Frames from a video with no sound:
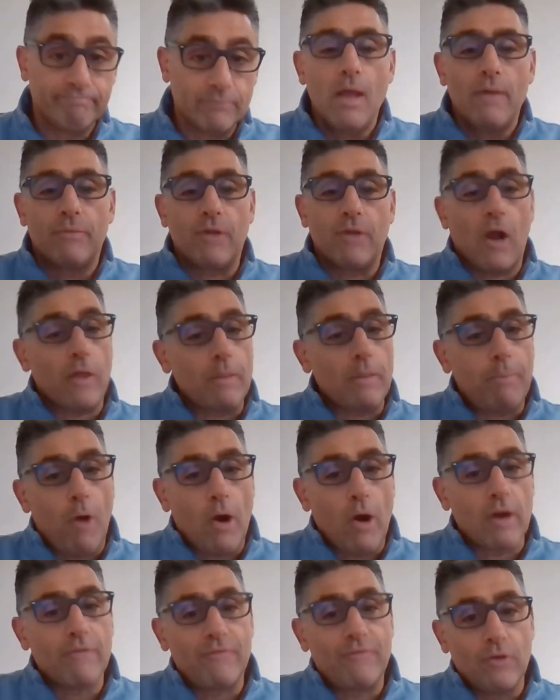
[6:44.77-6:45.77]
The other
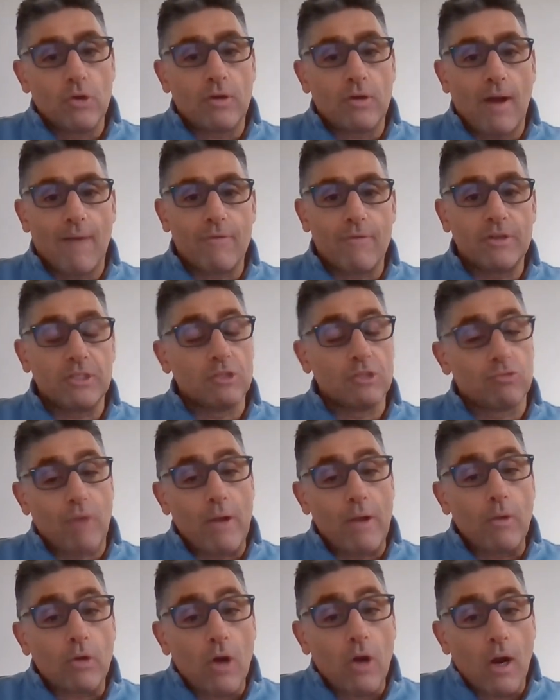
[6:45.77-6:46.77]
part of full coverage is
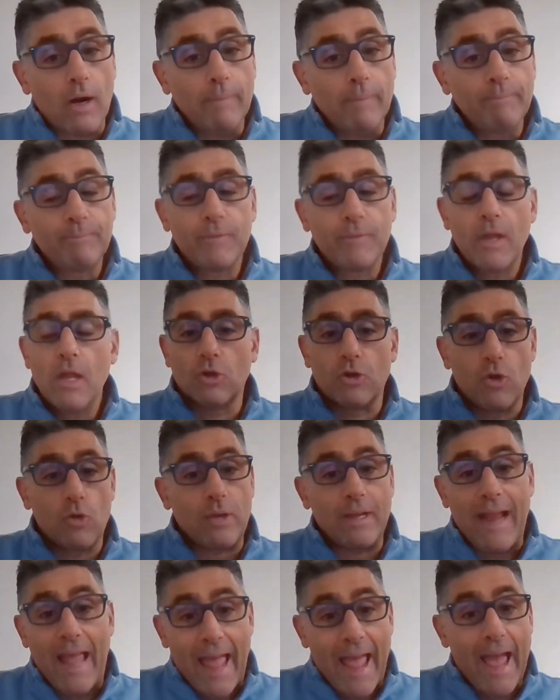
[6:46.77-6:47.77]
rental car. You
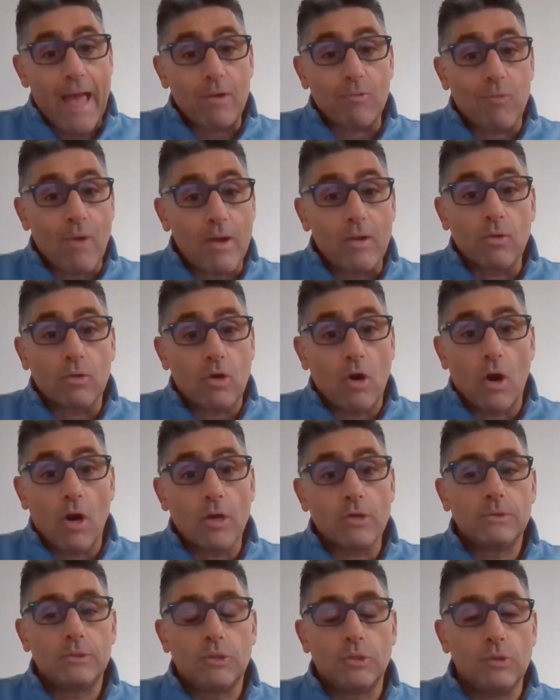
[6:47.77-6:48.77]
can add rental car
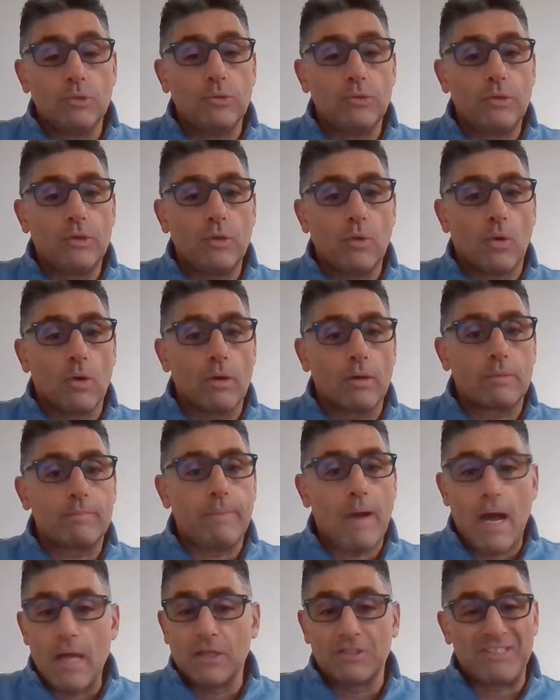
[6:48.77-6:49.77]
to your
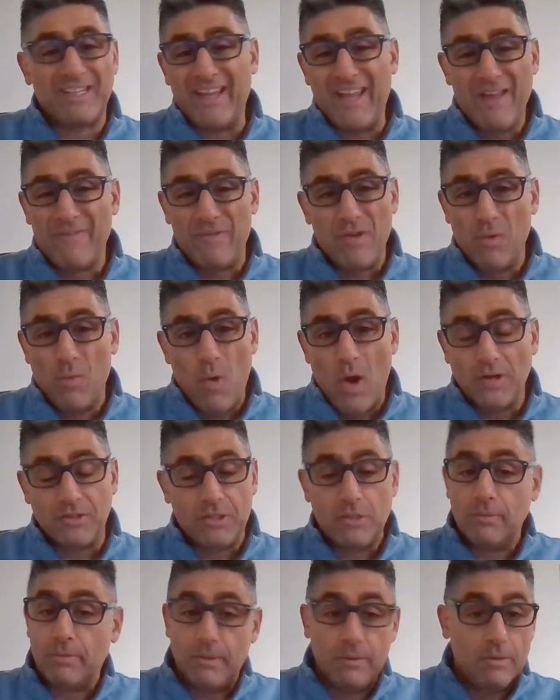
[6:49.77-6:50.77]
policy if you want
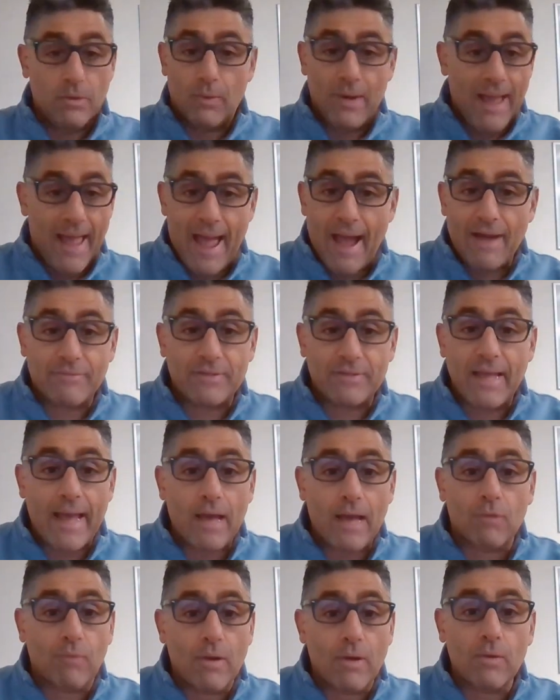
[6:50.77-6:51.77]
to. You don't have to
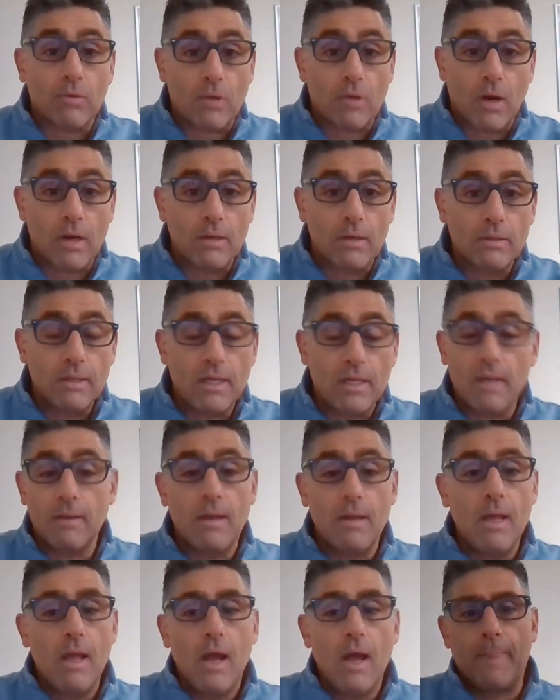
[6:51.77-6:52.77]
add rental car.
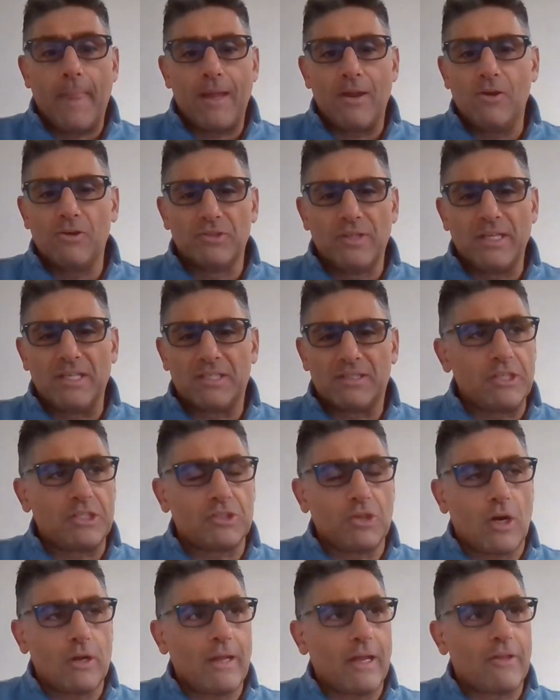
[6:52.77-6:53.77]
They usually
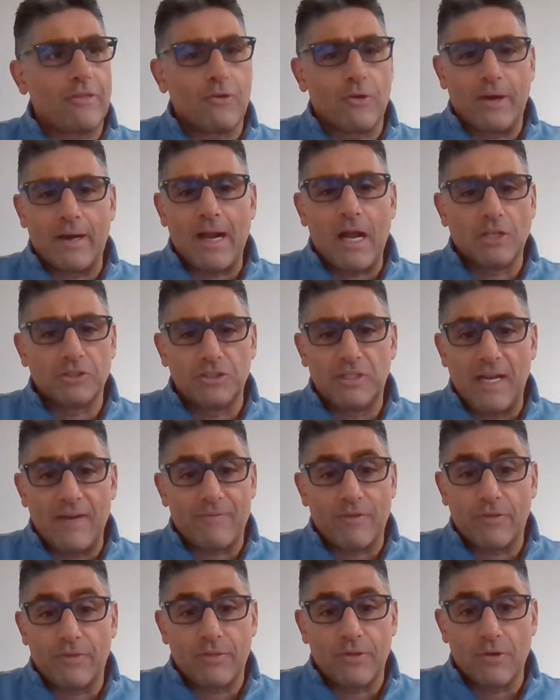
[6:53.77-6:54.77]
start like $30 a day
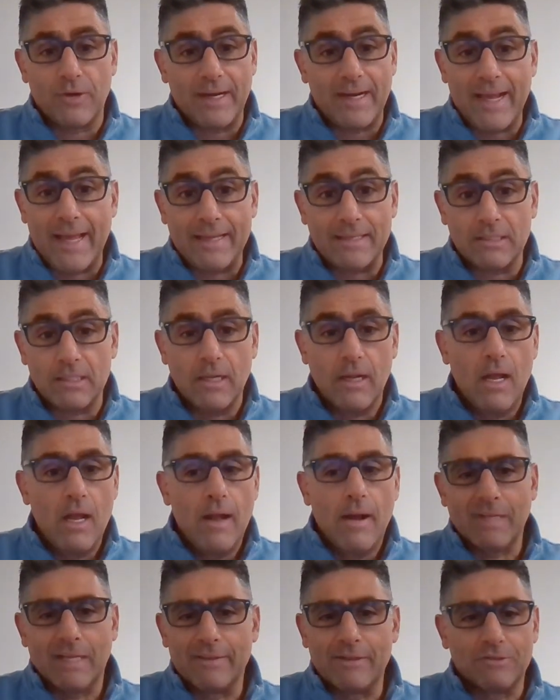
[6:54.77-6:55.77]
for 30 days.
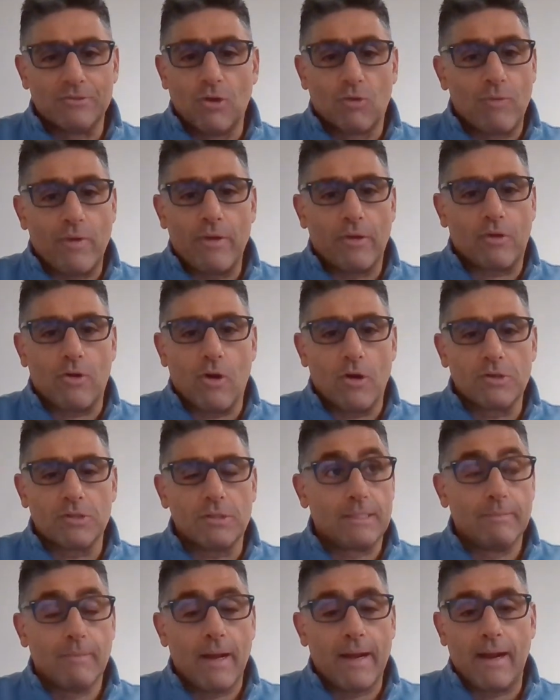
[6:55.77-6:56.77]
There's no rental cars
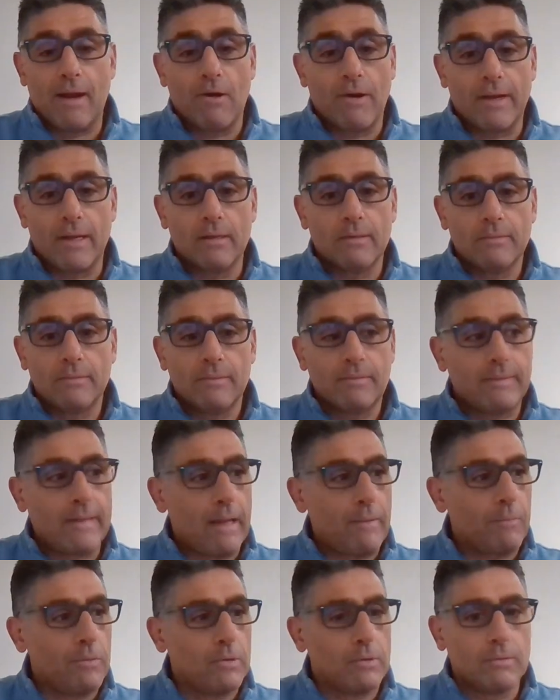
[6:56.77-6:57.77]
in my area
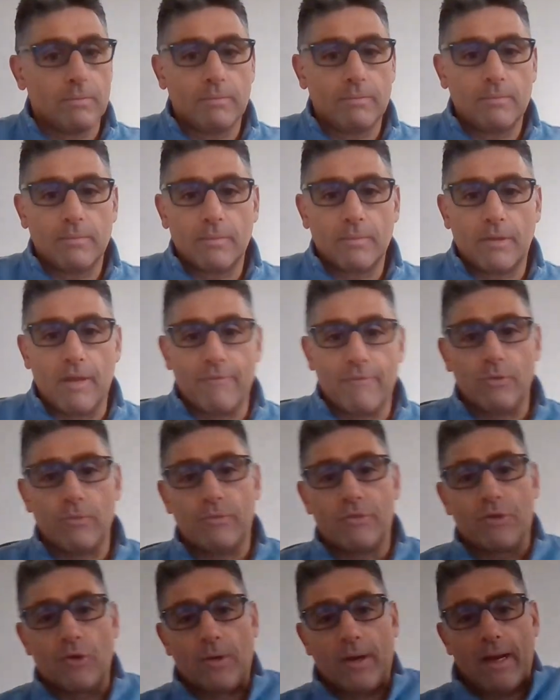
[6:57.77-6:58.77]
that will give you
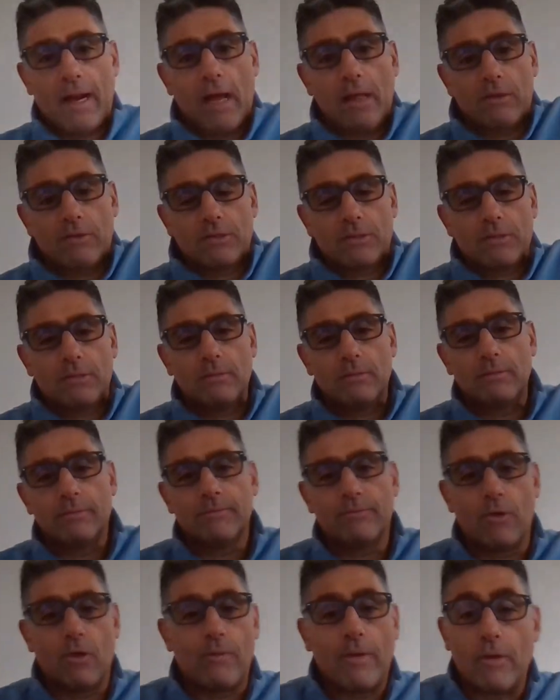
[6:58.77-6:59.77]
$30
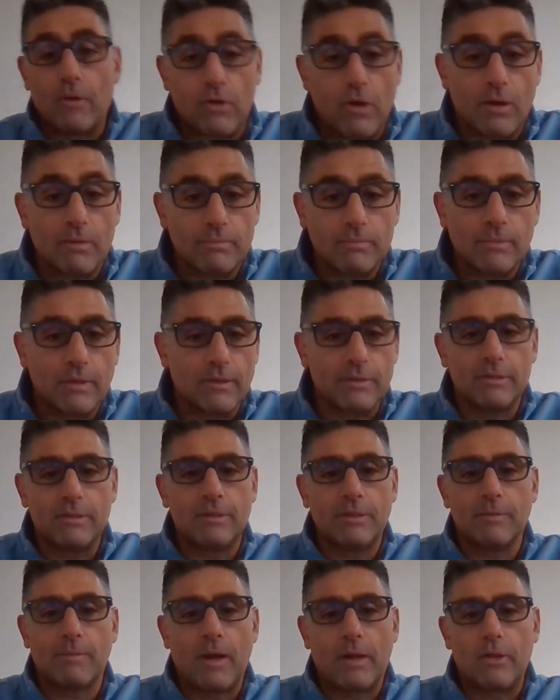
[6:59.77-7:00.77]
for a rental car. So
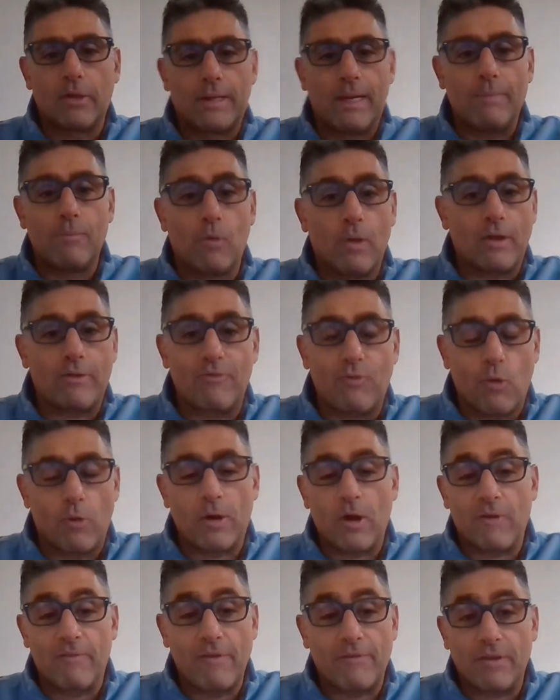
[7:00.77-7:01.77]
you're probably looking at more like
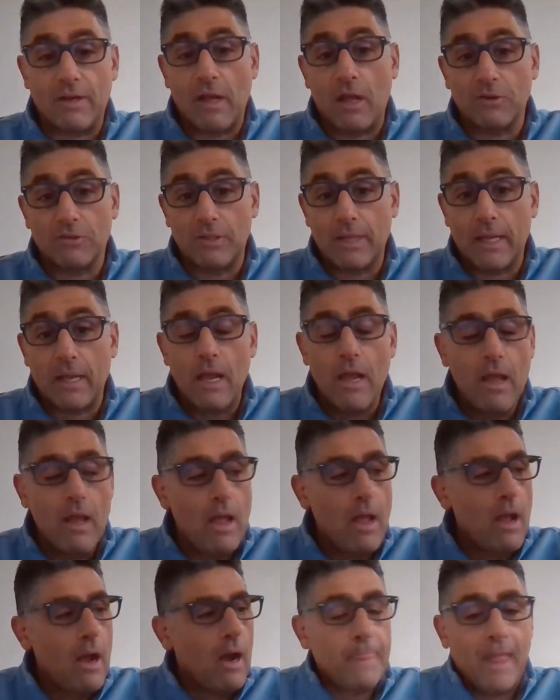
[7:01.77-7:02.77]
$40 or $50 a day.
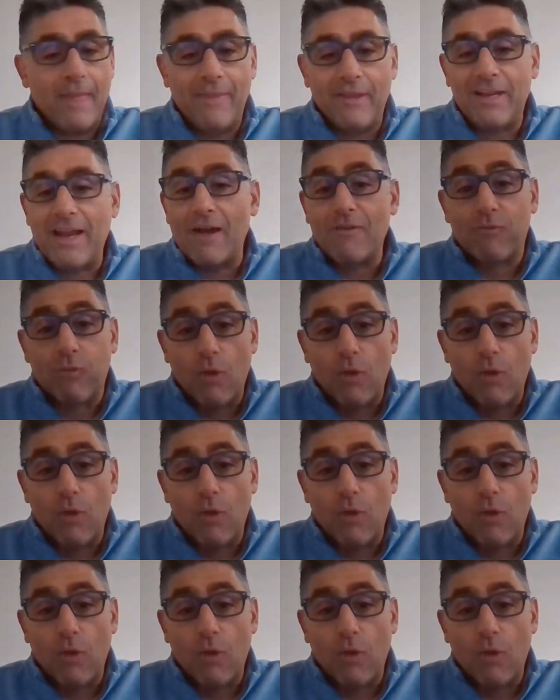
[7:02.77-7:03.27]
And then you have